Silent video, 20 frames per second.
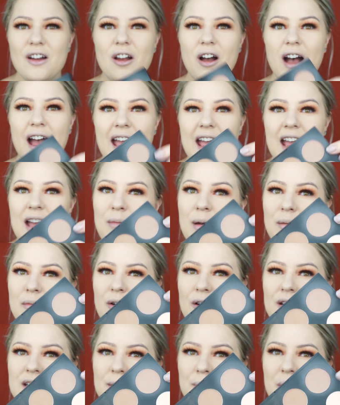I'm
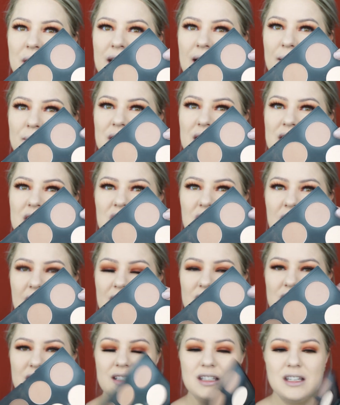going to pick up this
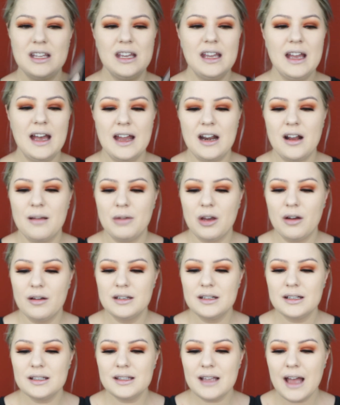shade just here, and I'm
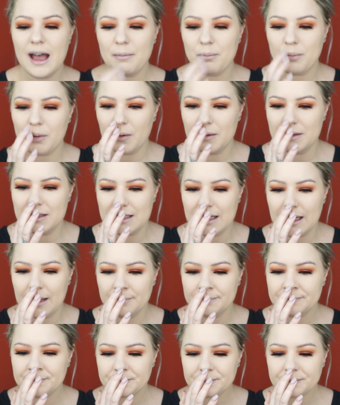going to start bronzing